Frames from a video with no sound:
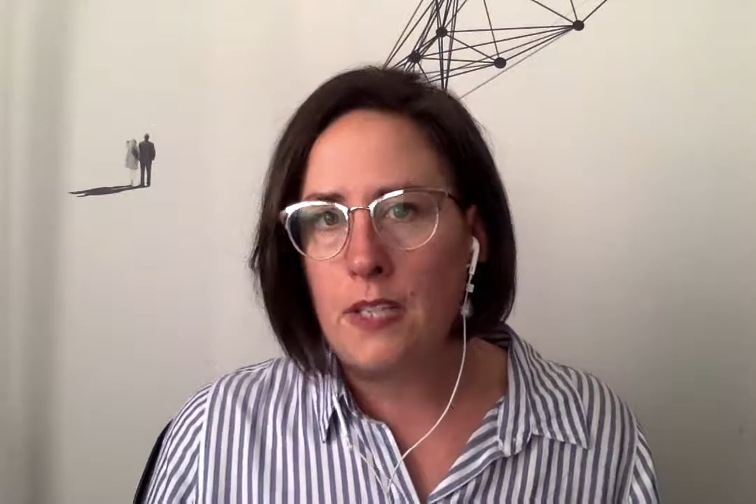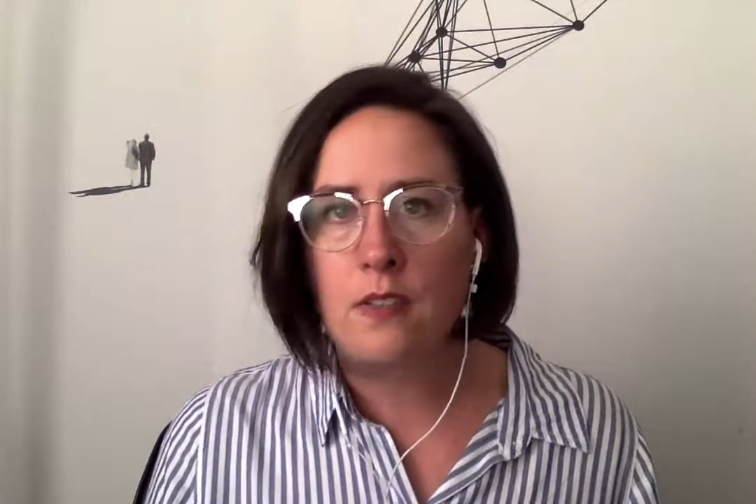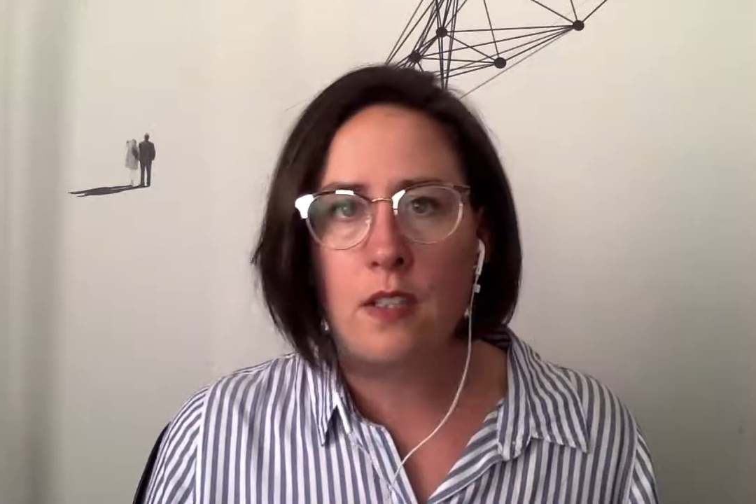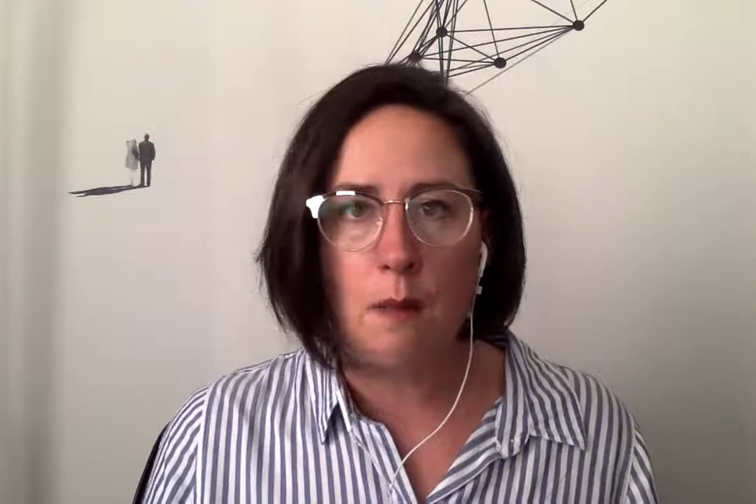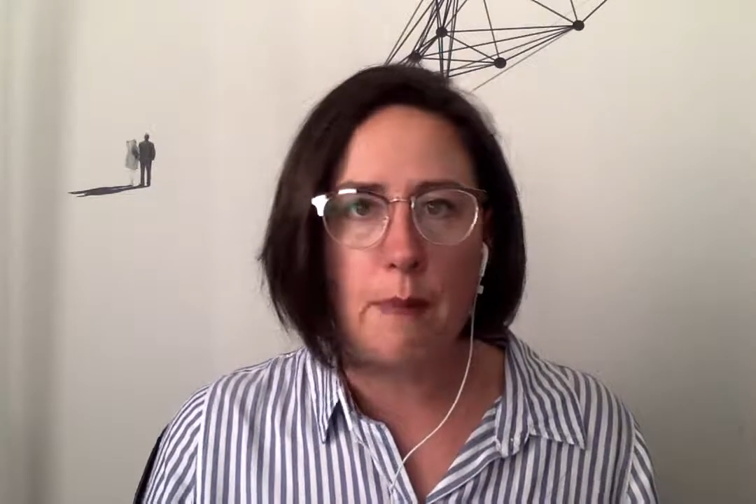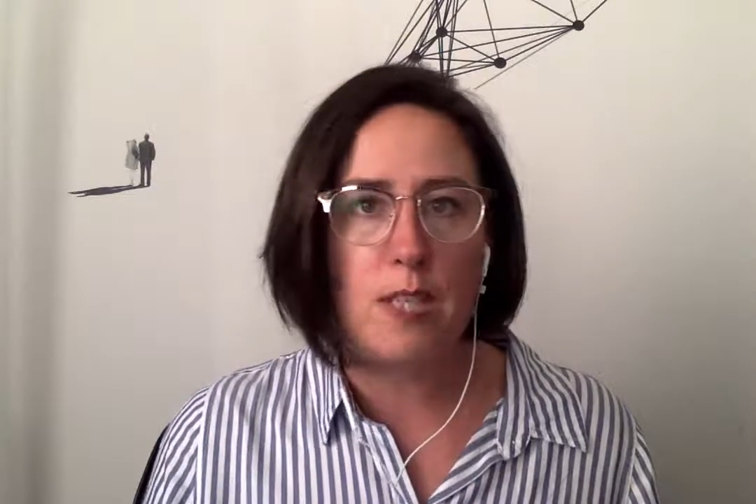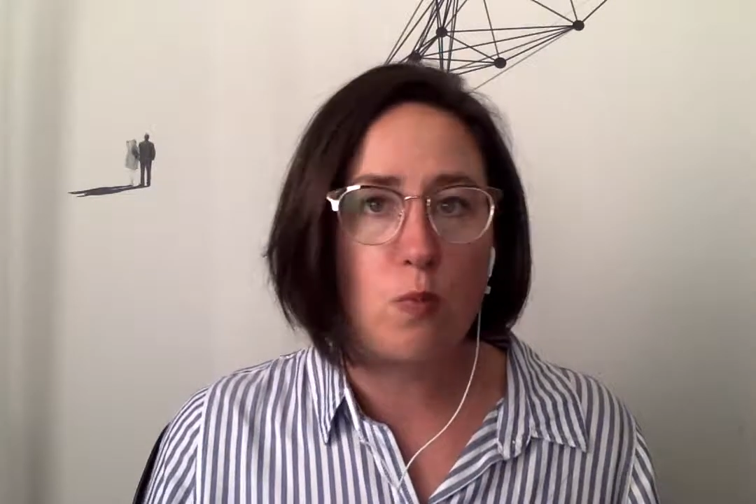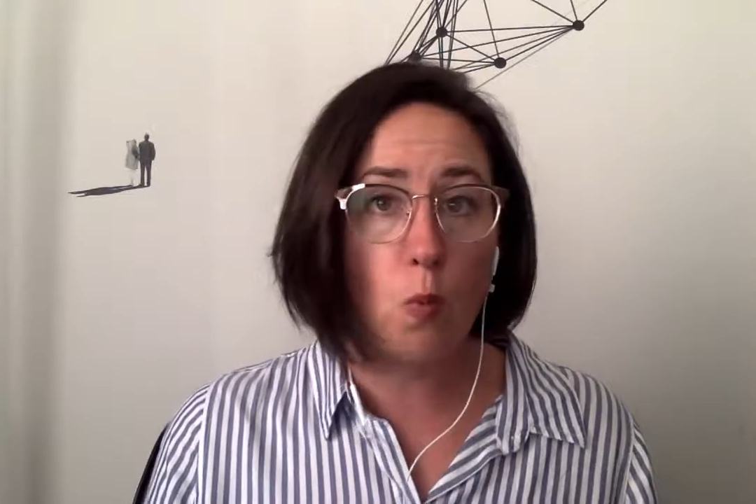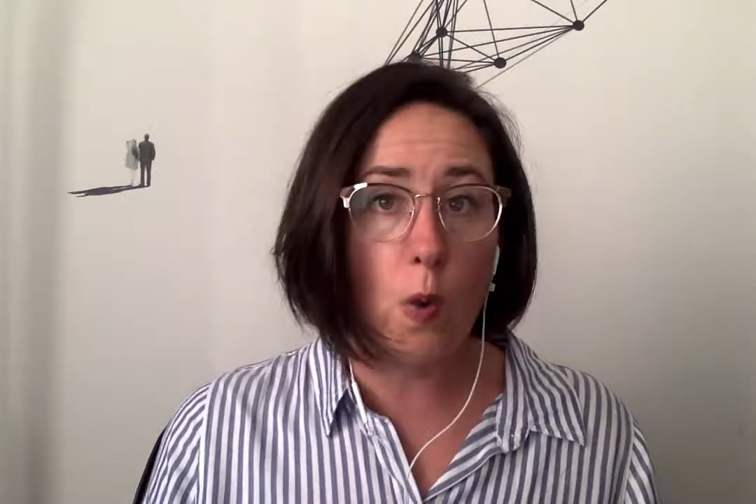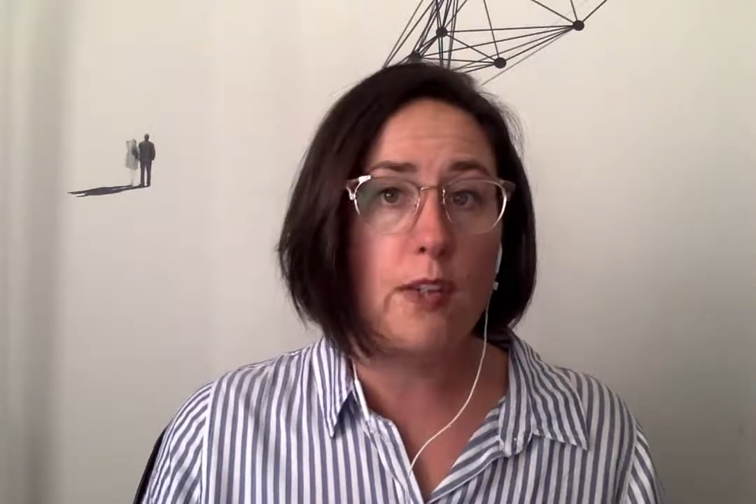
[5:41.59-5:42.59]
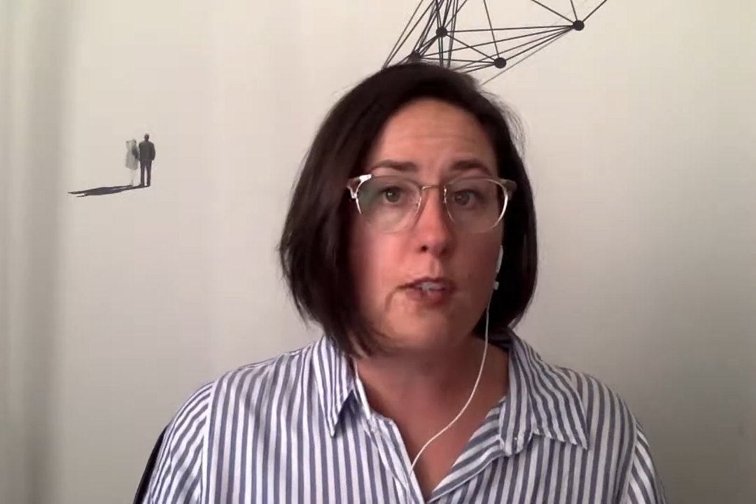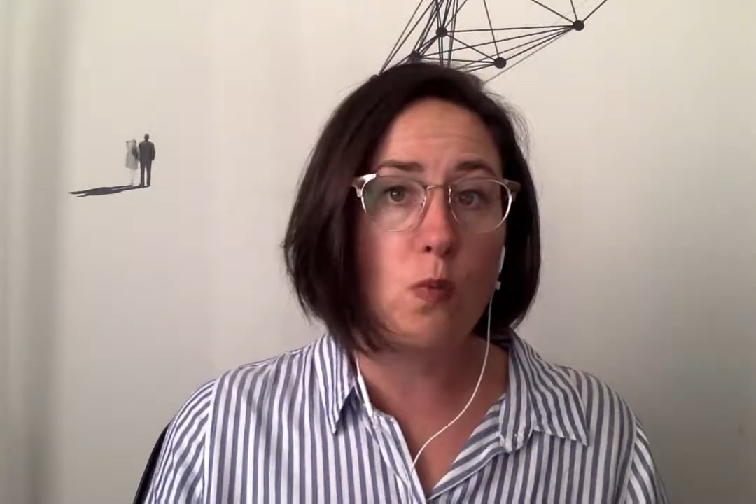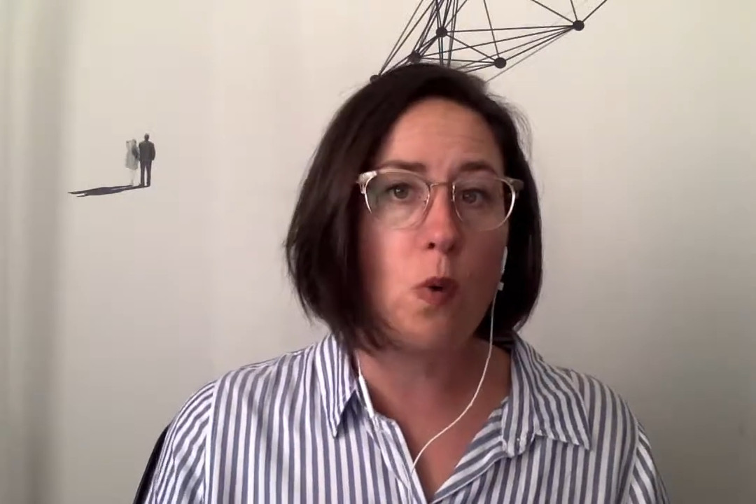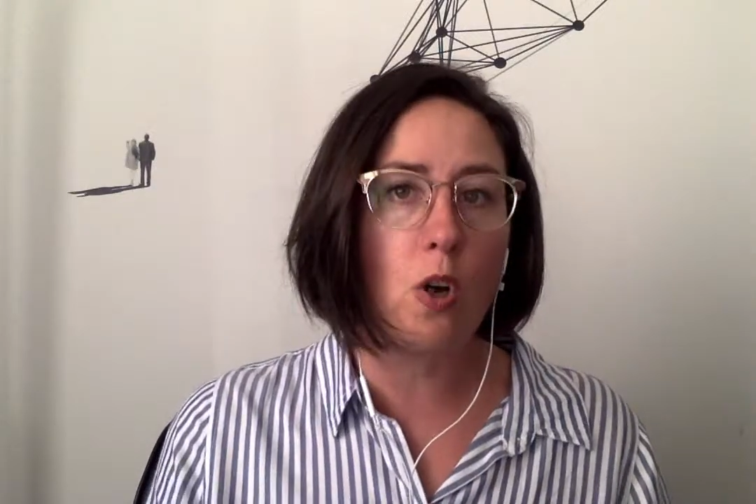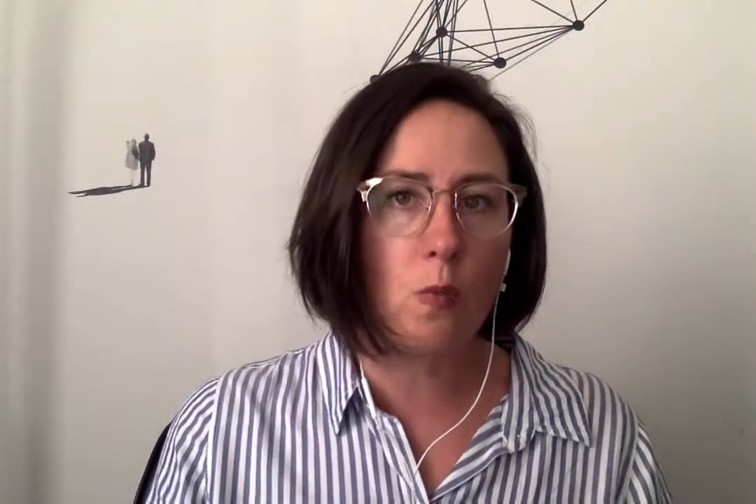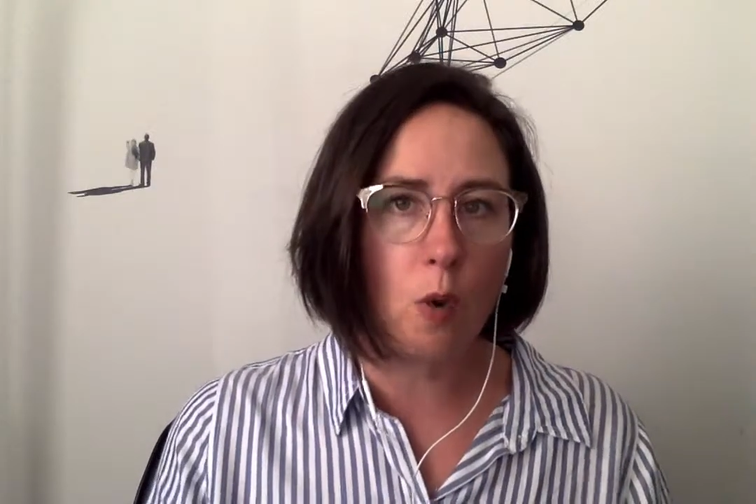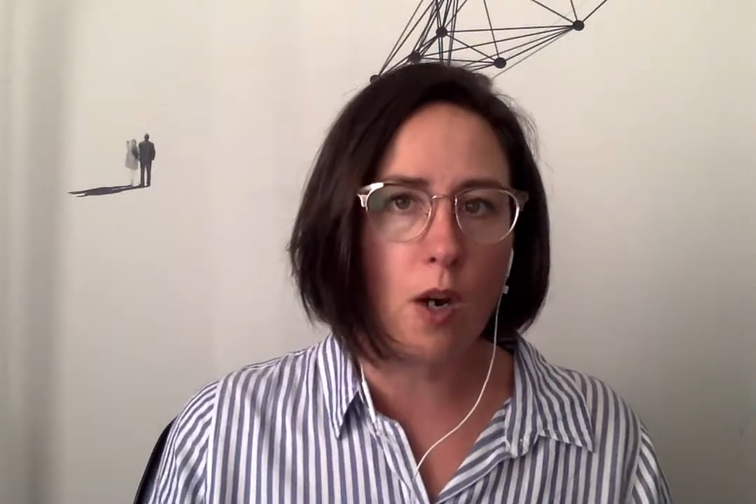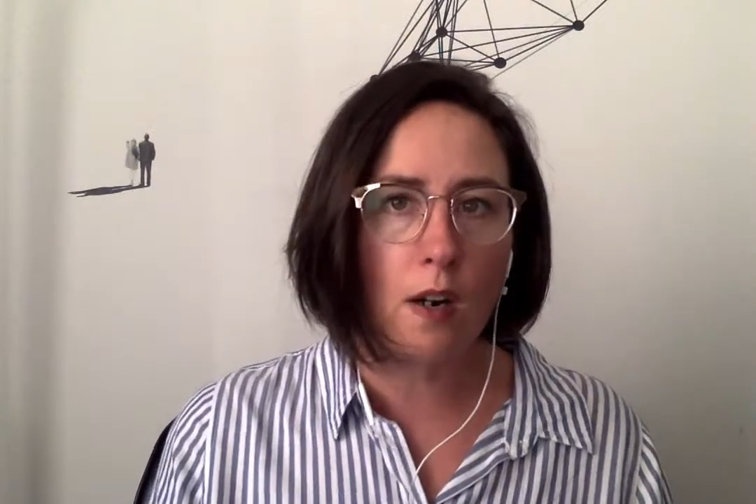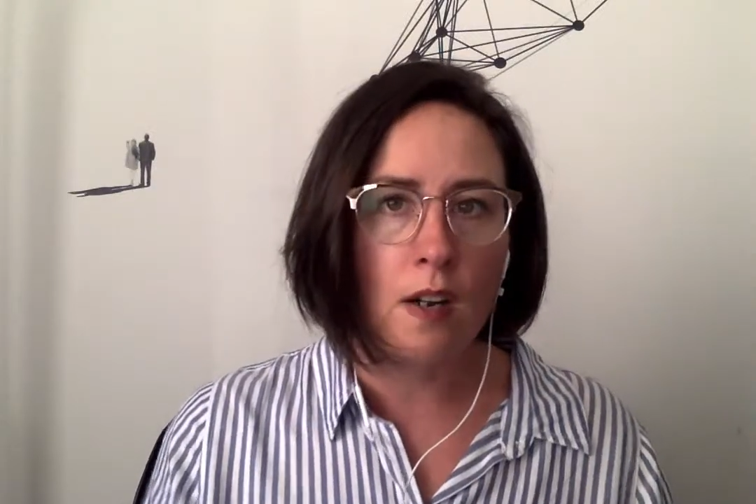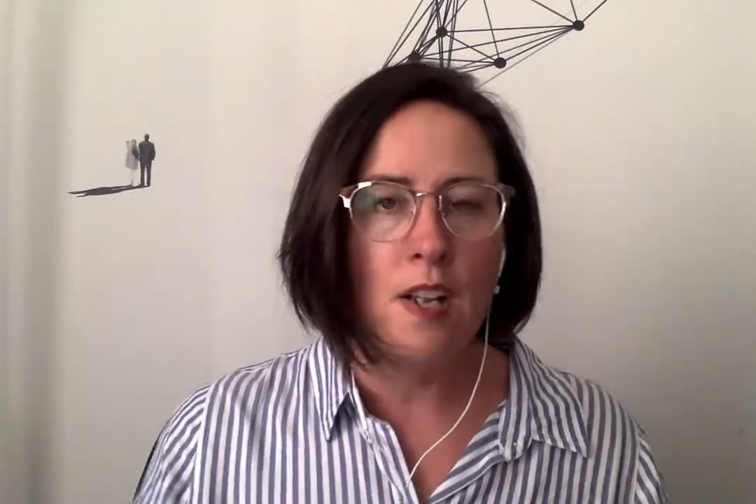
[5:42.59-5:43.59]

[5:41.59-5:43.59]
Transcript: in the companies where you want to work.